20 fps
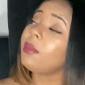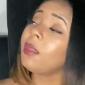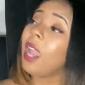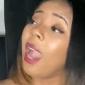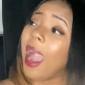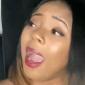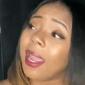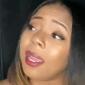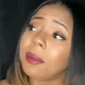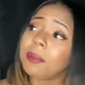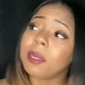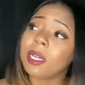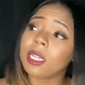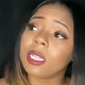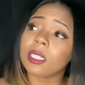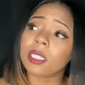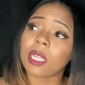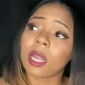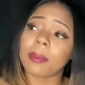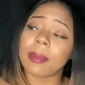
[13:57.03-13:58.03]
I am going
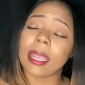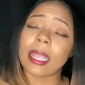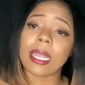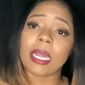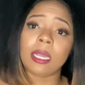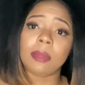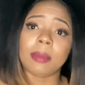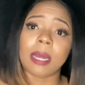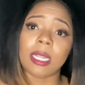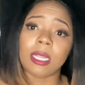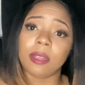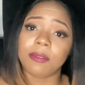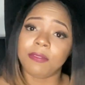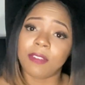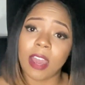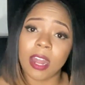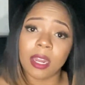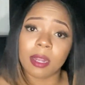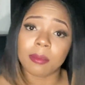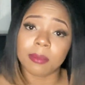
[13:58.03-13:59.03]
to start by getting my
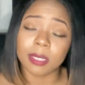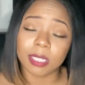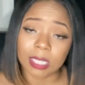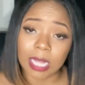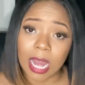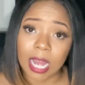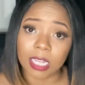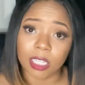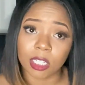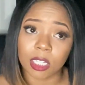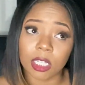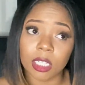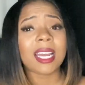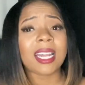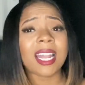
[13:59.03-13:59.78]
lymphatic massages.